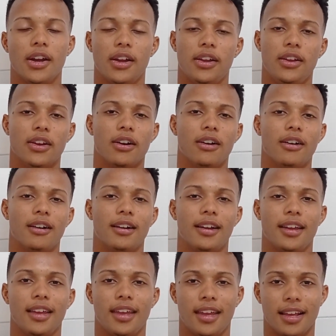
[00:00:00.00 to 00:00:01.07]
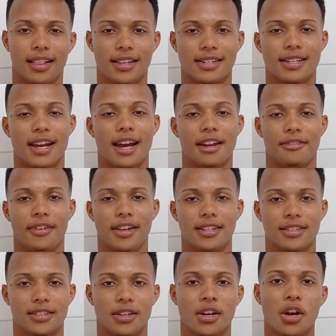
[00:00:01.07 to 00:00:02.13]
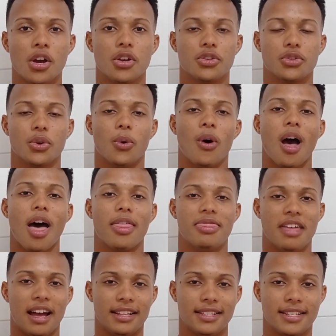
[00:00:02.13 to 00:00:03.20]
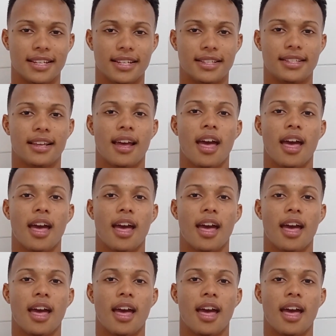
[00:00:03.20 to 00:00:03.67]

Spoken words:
your English advance. So that's it.